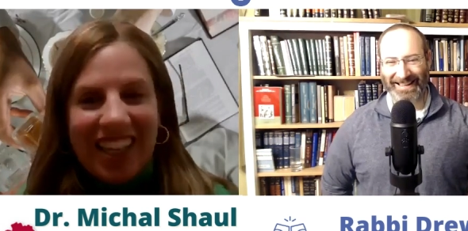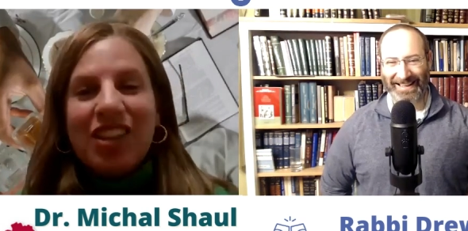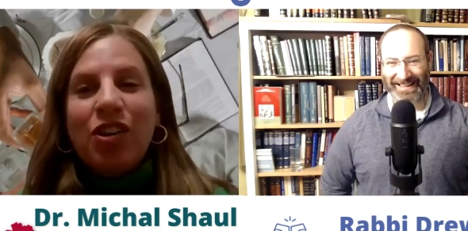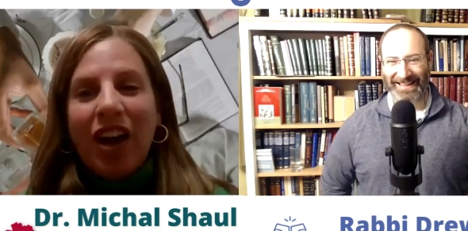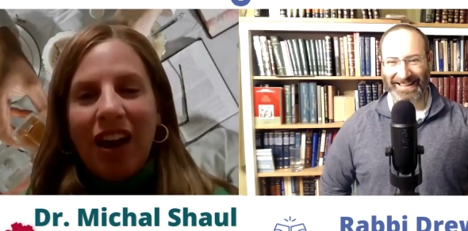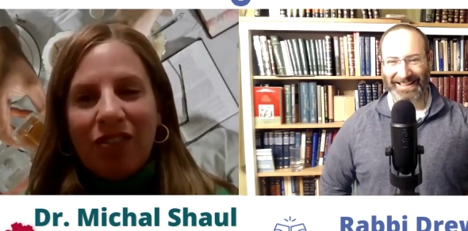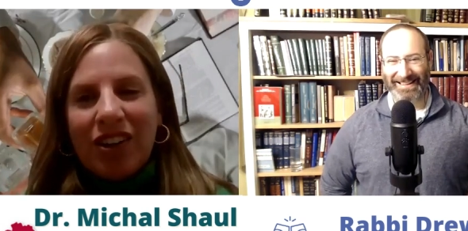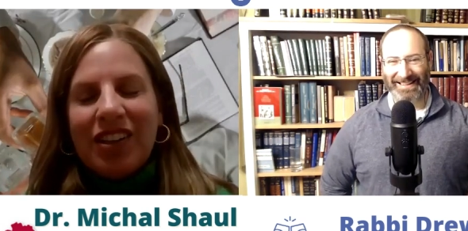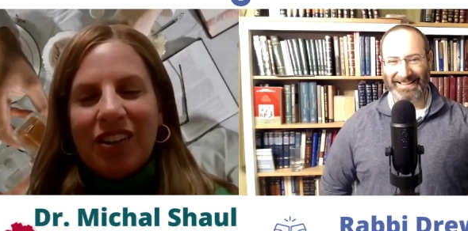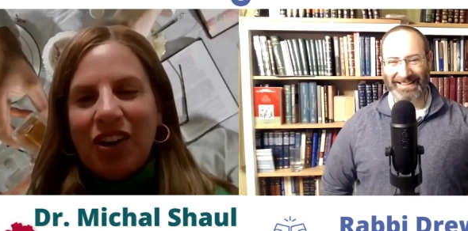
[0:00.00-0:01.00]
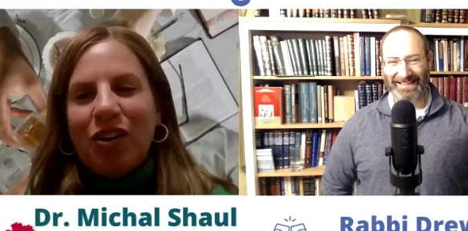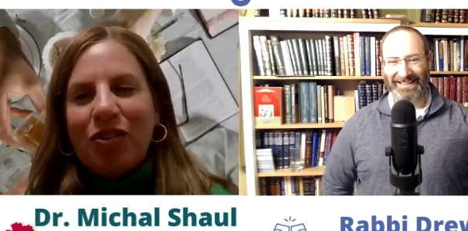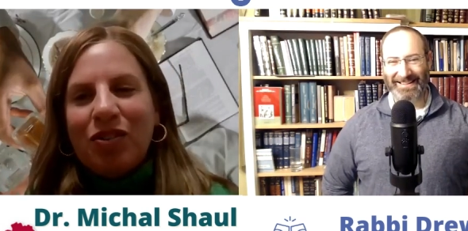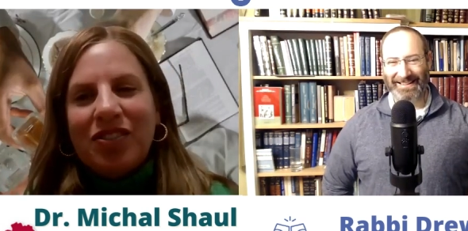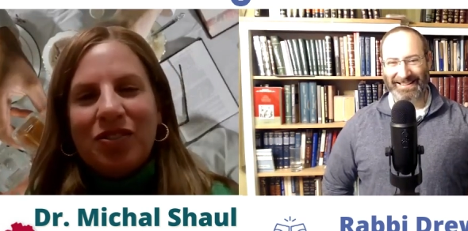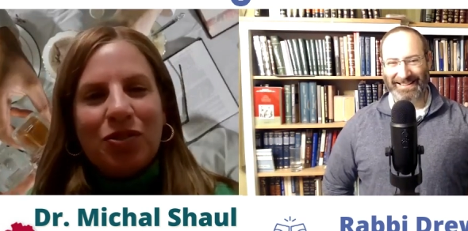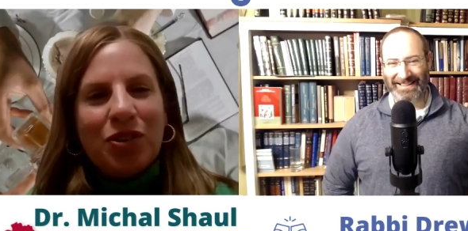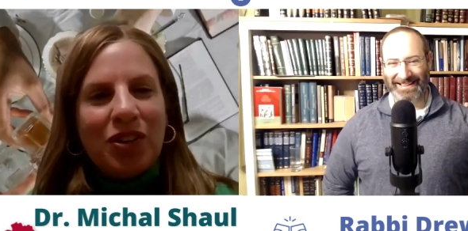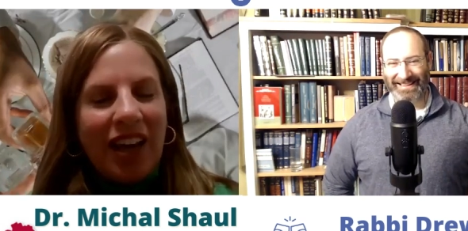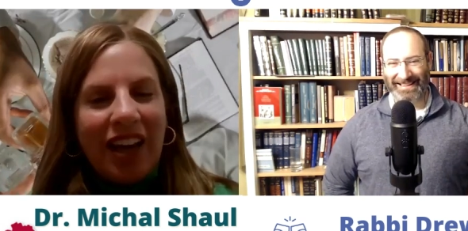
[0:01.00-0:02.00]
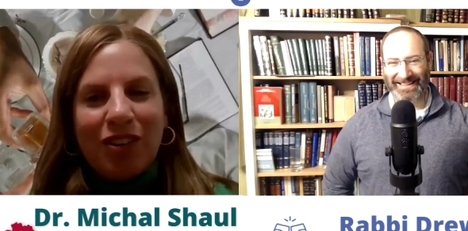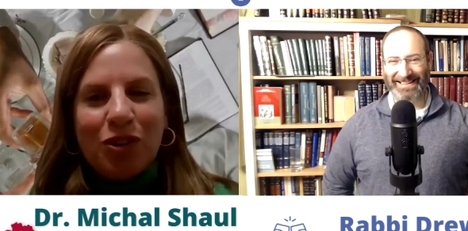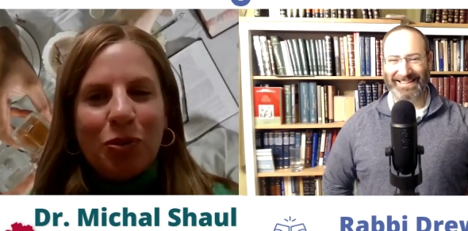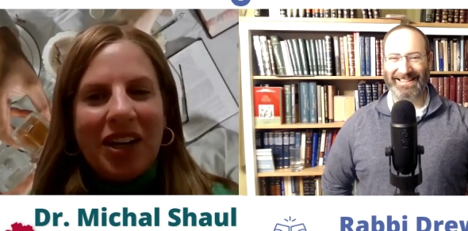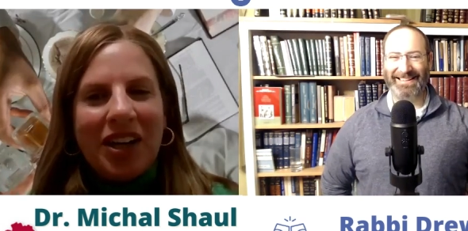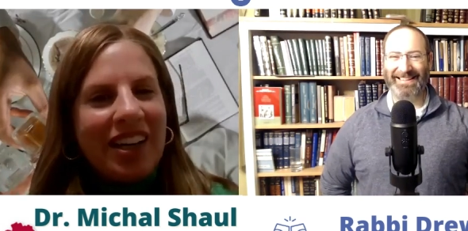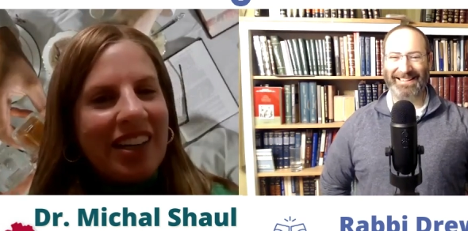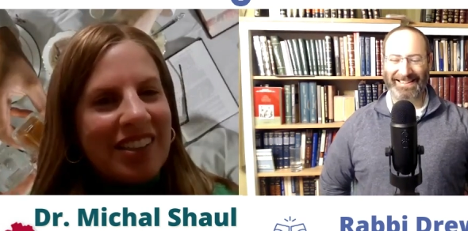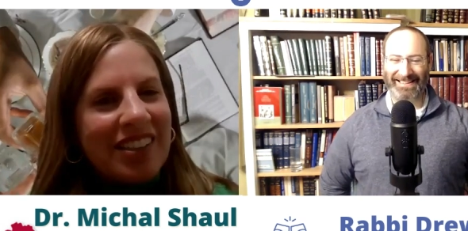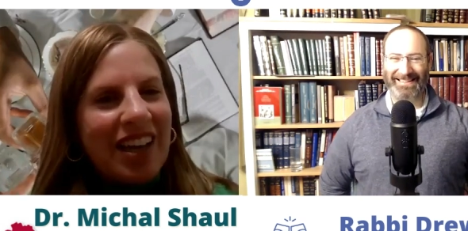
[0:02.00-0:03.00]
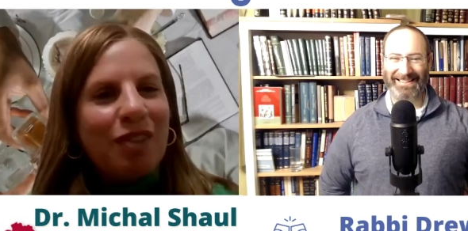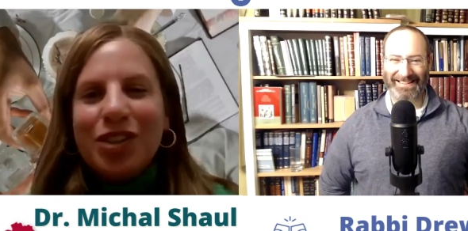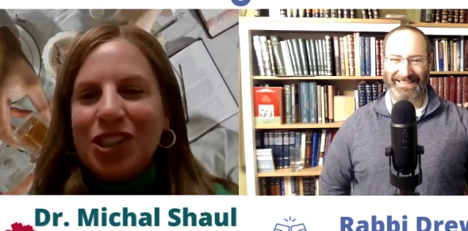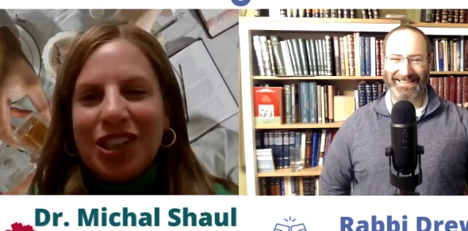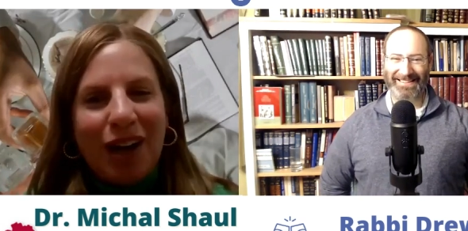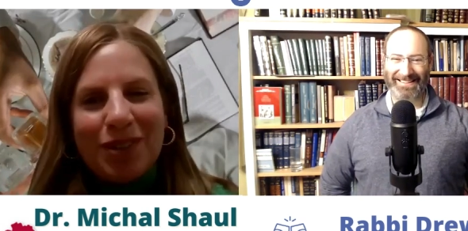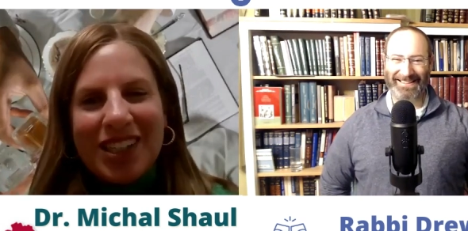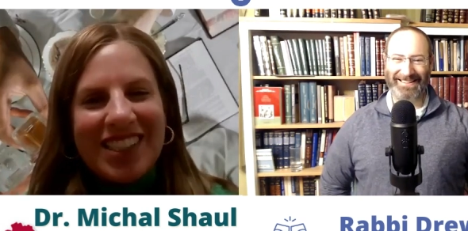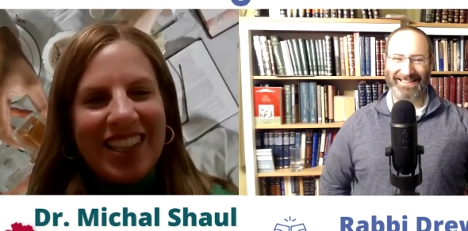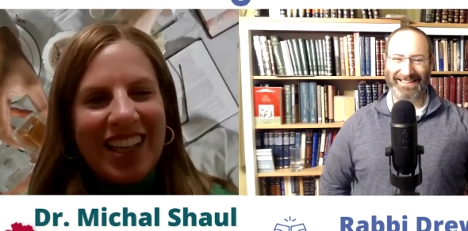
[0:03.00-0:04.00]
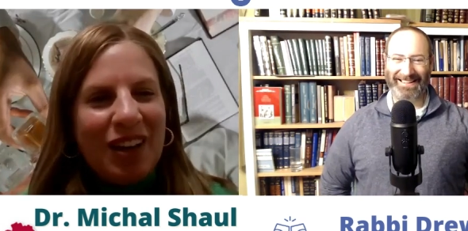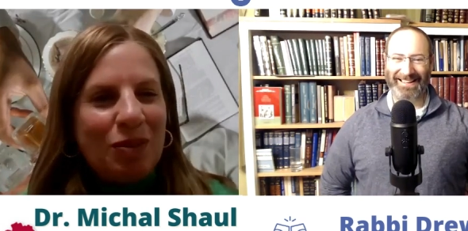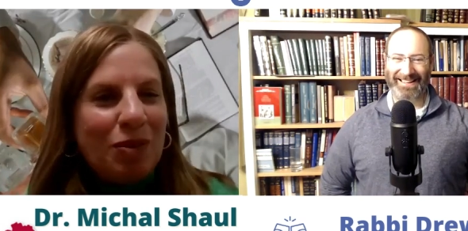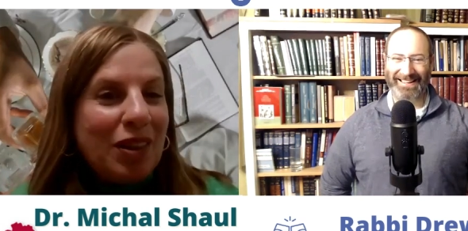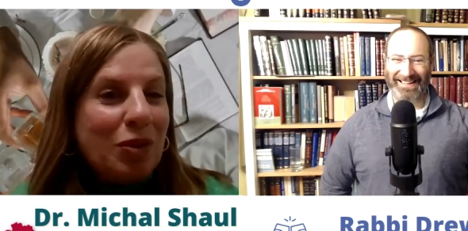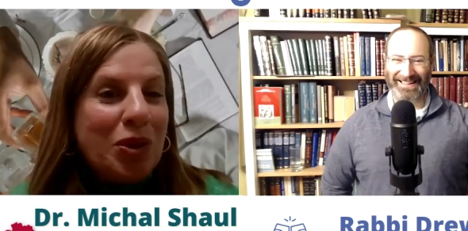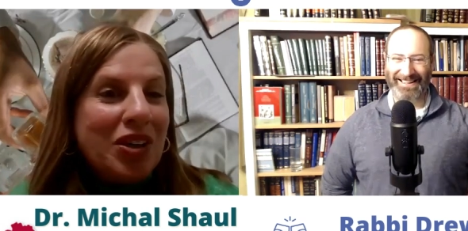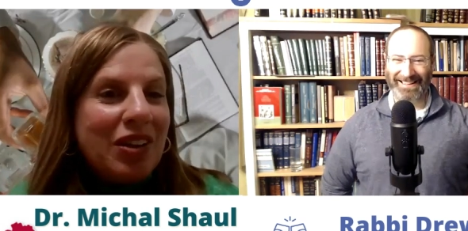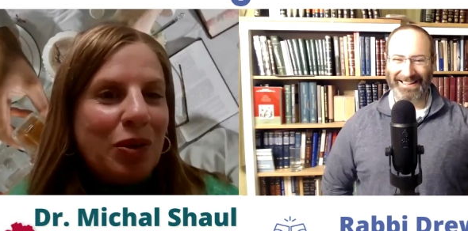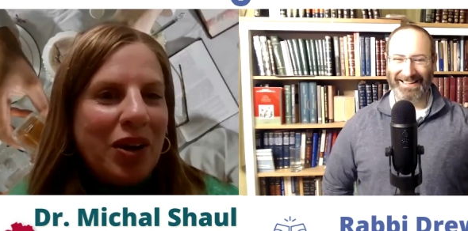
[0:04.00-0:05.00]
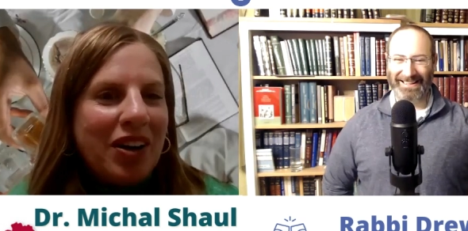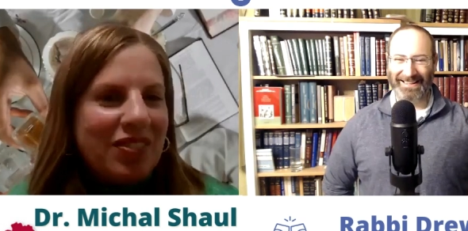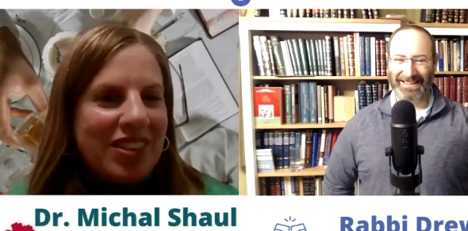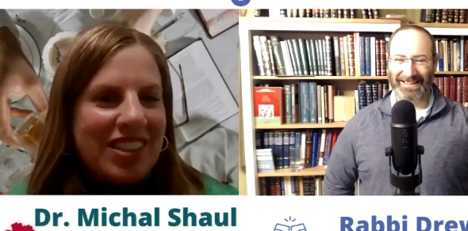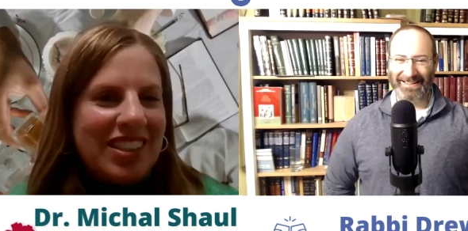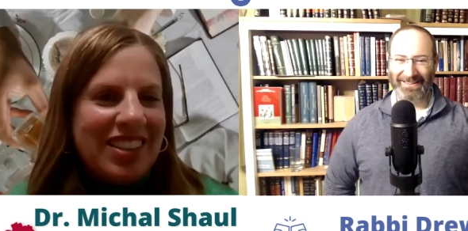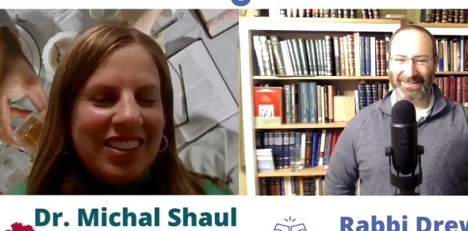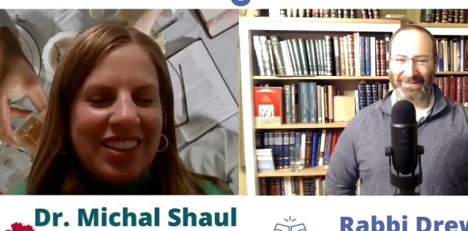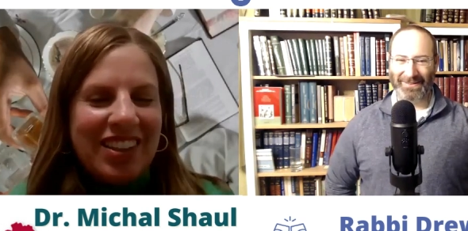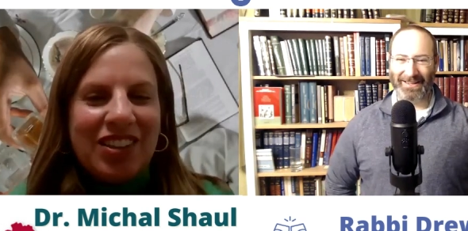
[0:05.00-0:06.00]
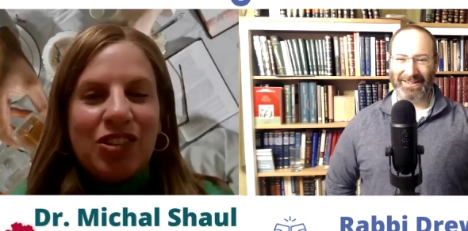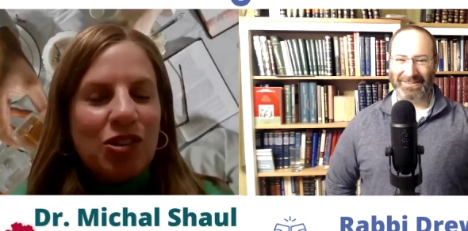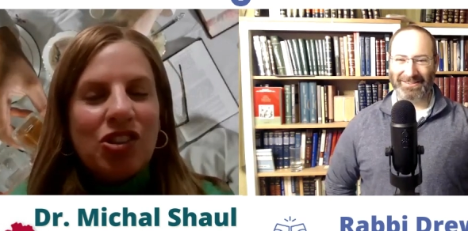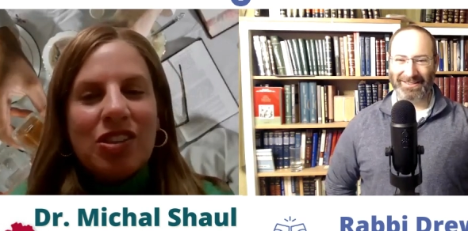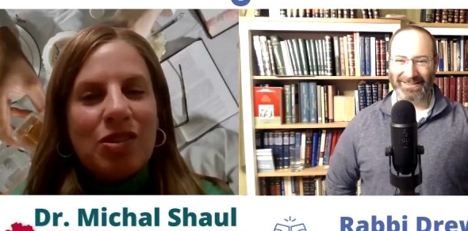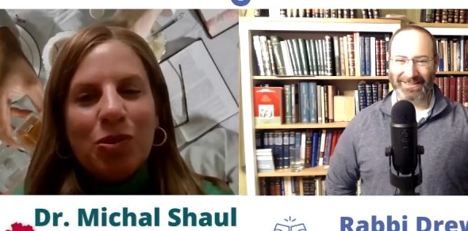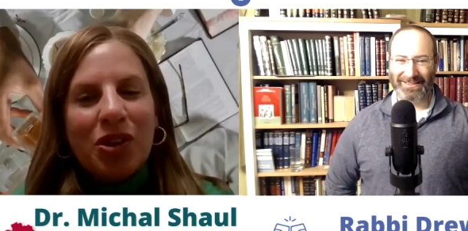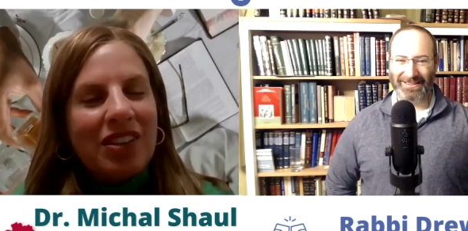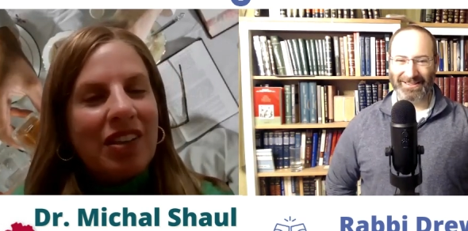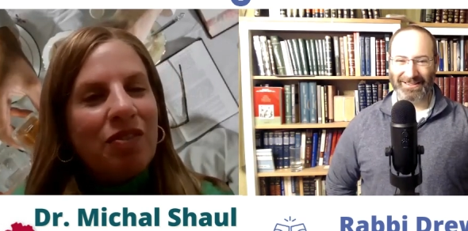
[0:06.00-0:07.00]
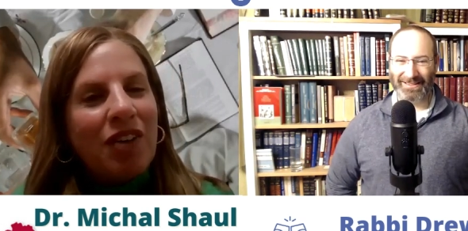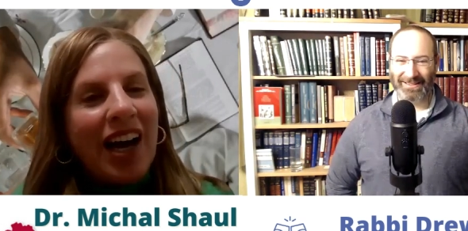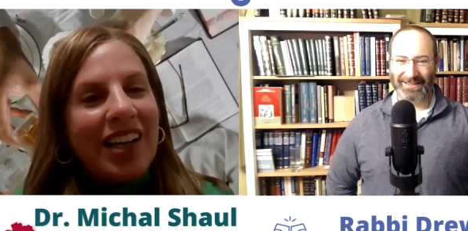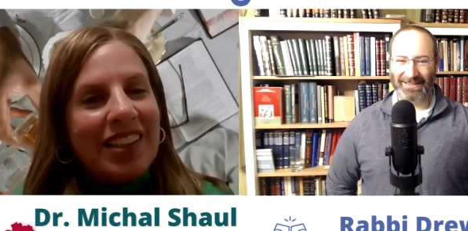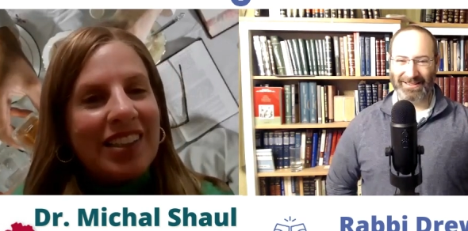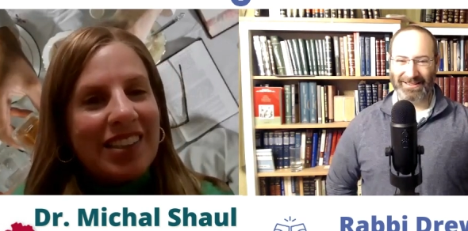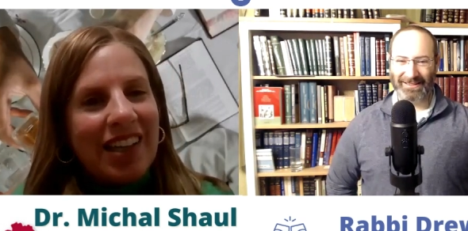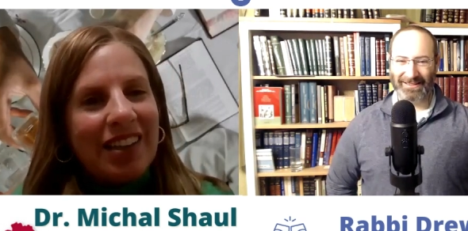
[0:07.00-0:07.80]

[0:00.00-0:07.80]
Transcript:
Speaker 1: said, you have it, you know, for 10 or 20 years, every Shabbos, but they weren't aware of it. Wow. You just weren't invited.